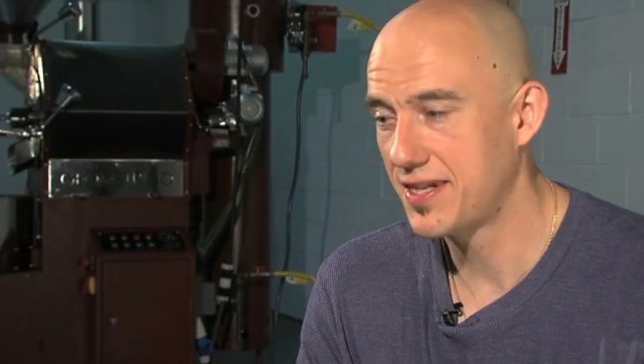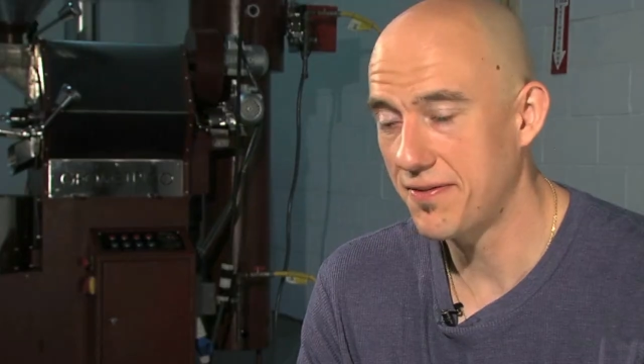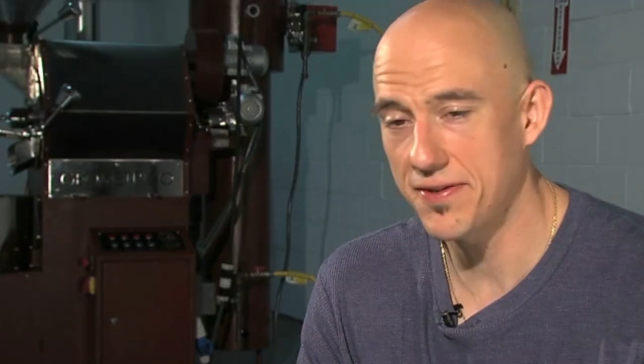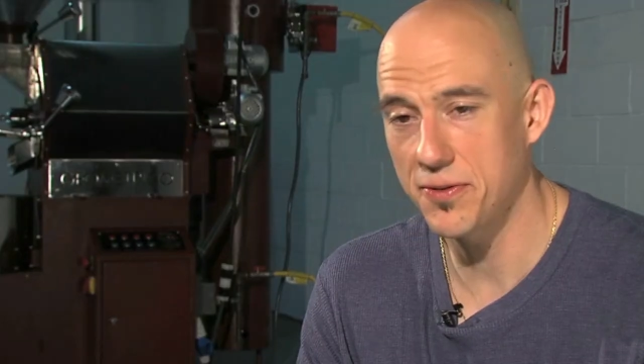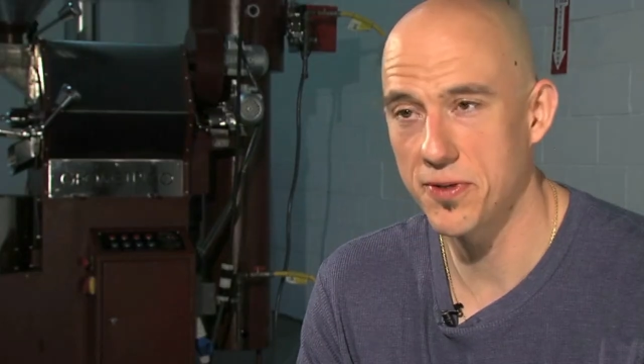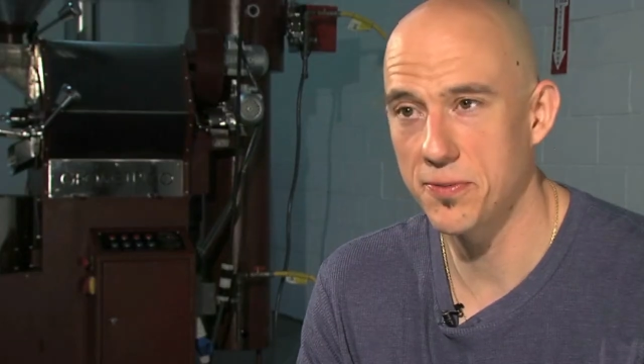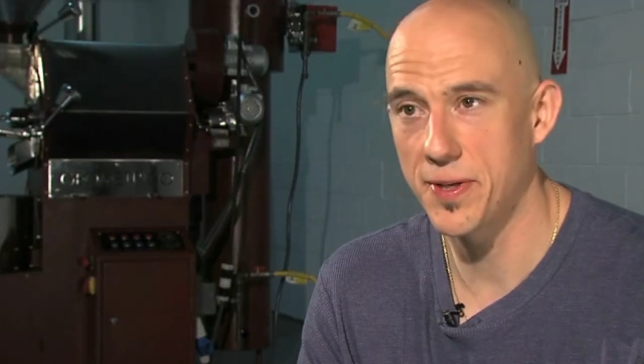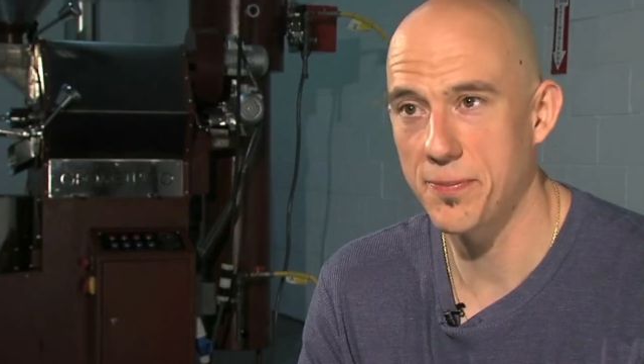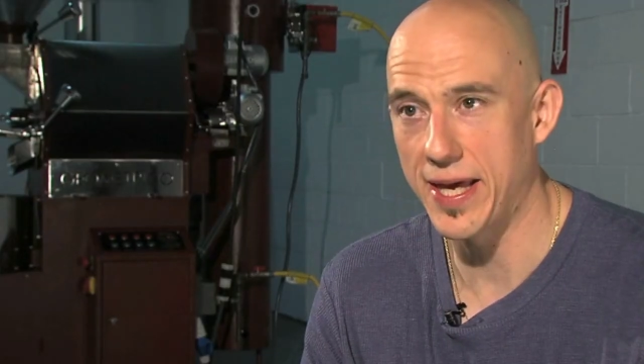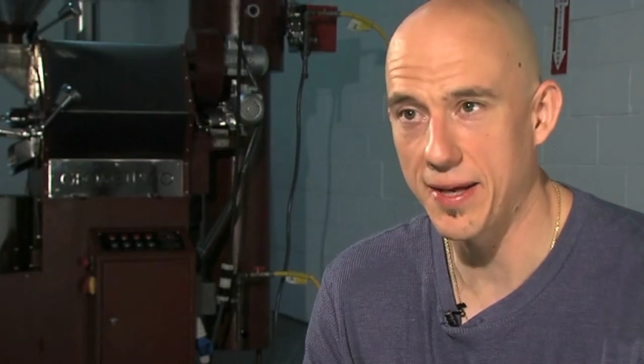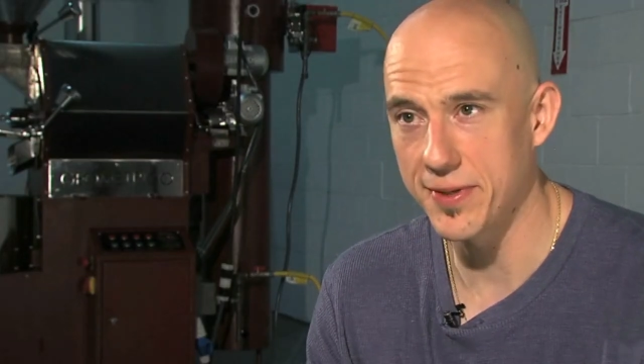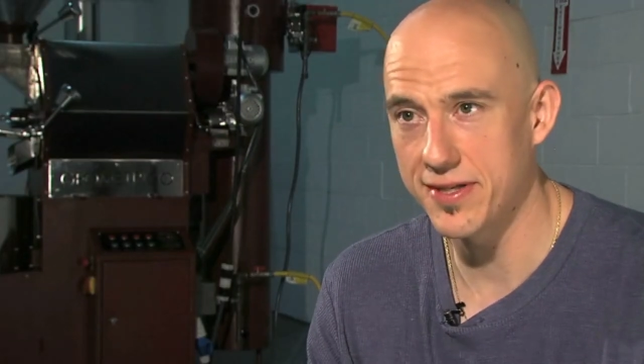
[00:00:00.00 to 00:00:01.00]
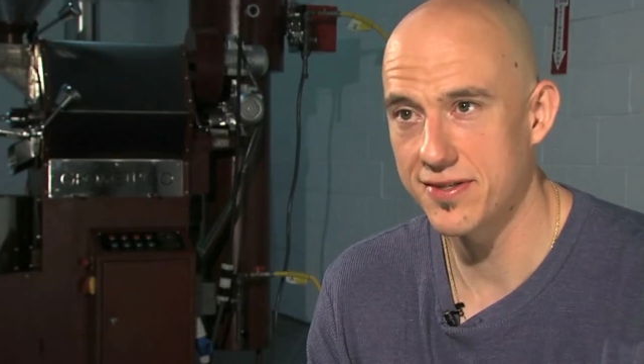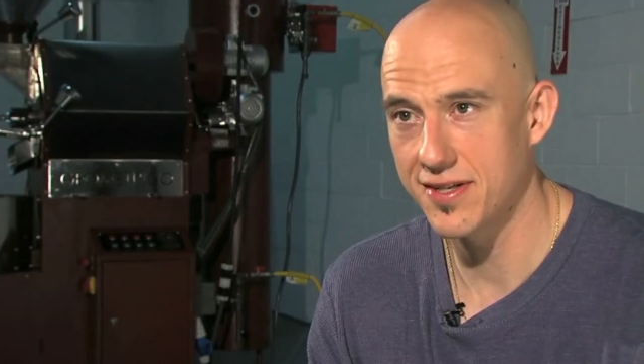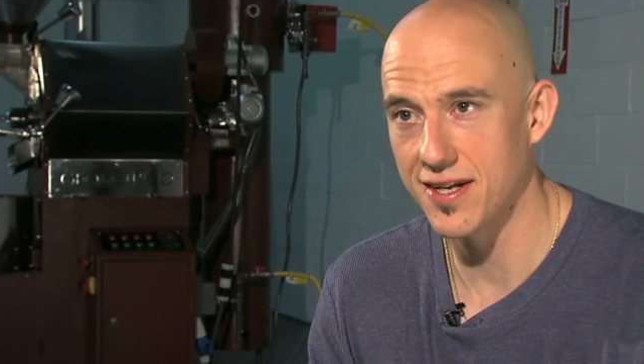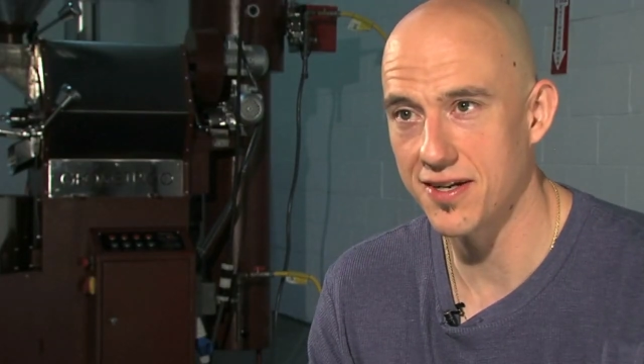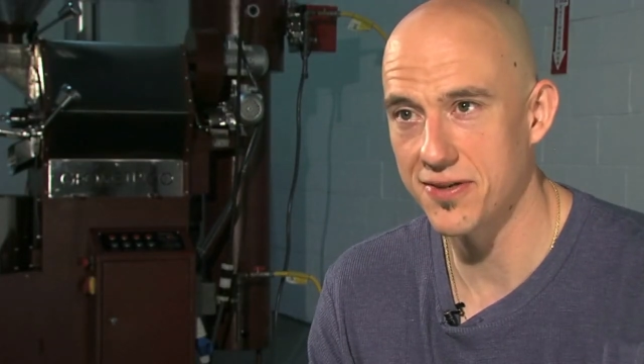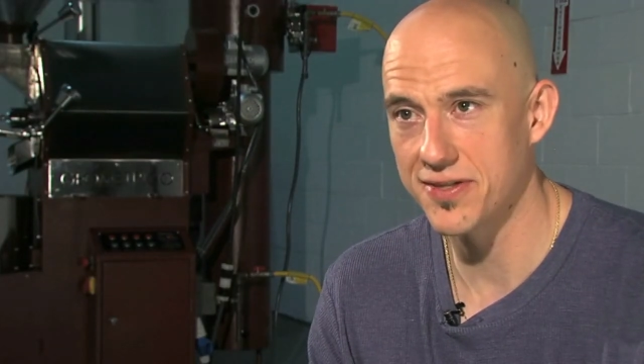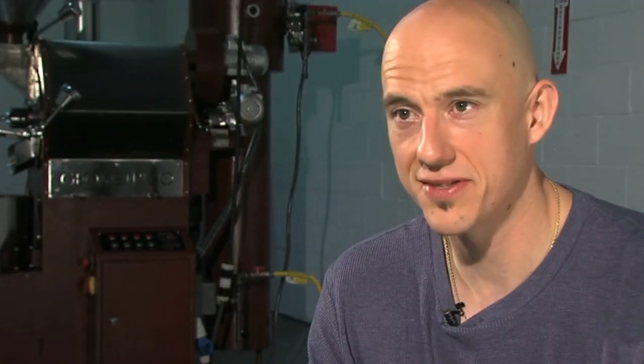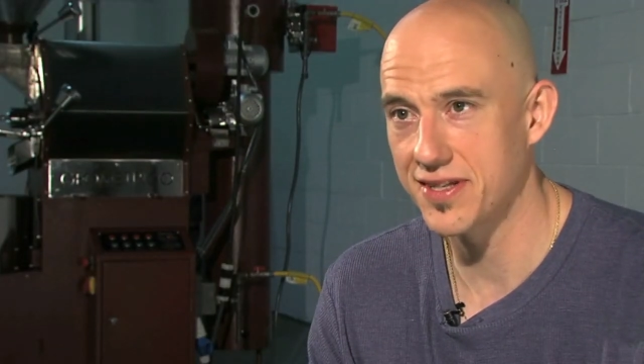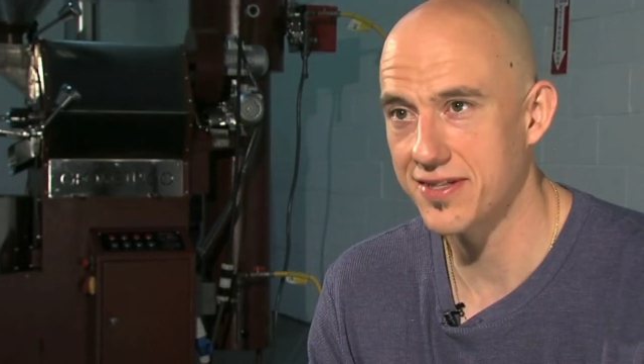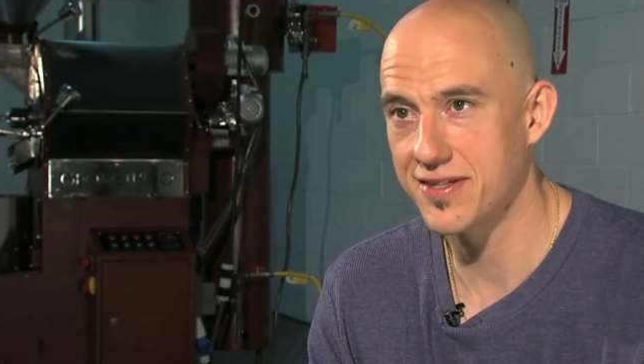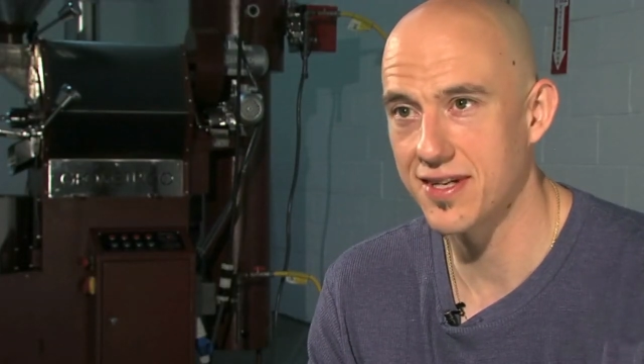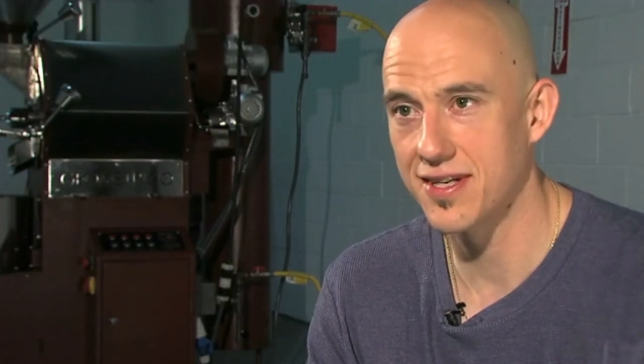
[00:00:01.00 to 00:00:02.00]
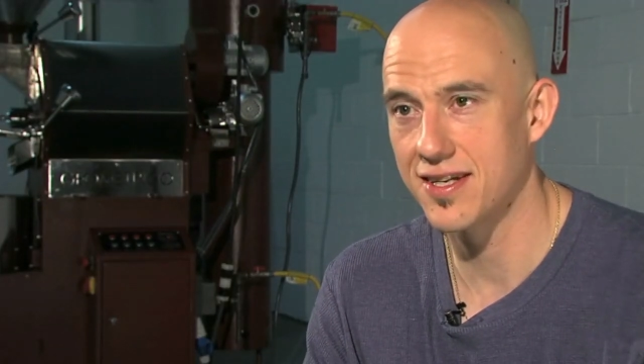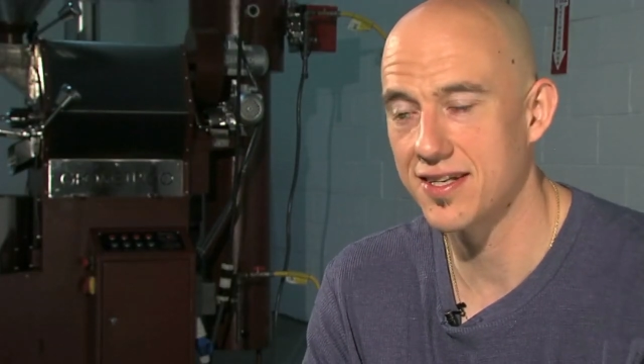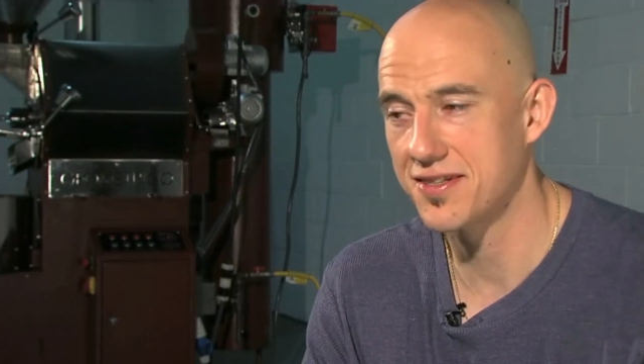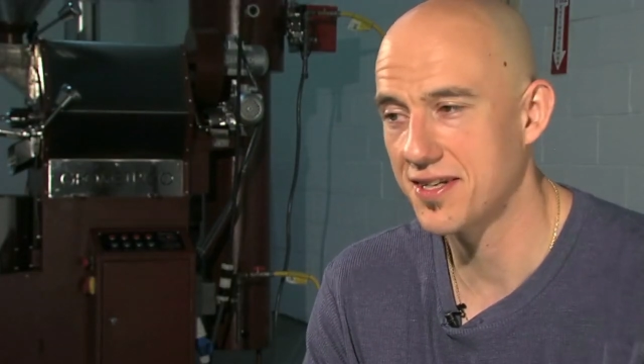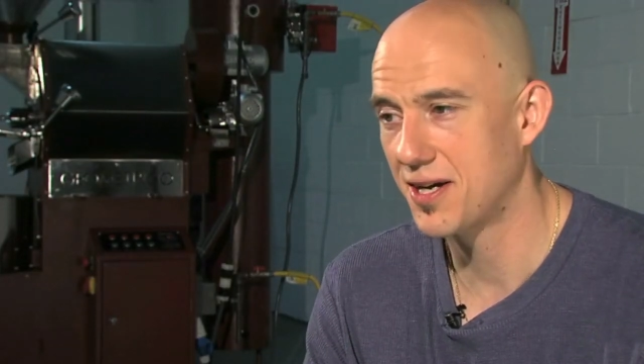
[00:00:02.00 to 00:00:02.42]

definitely one of my babies. It's a